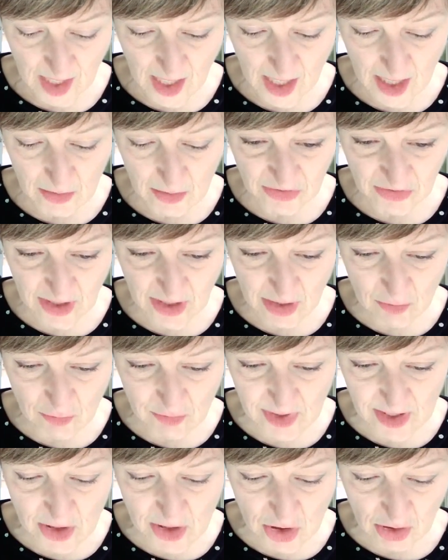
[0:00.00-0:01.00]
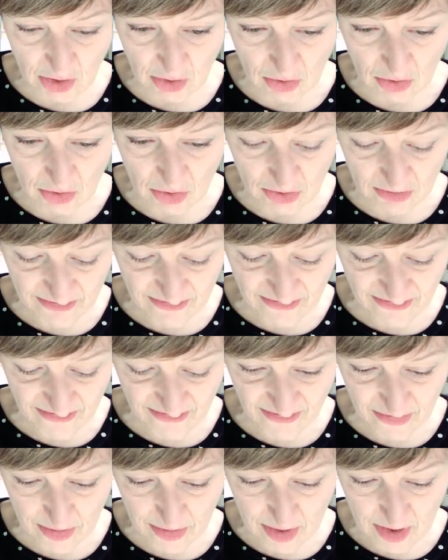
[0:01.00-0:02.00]
how to get rid
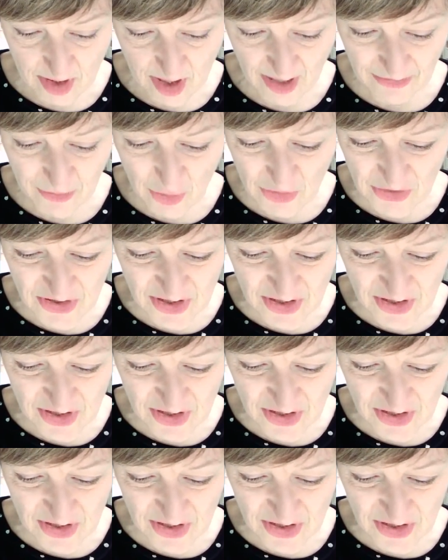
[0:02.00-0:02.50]
of... I've got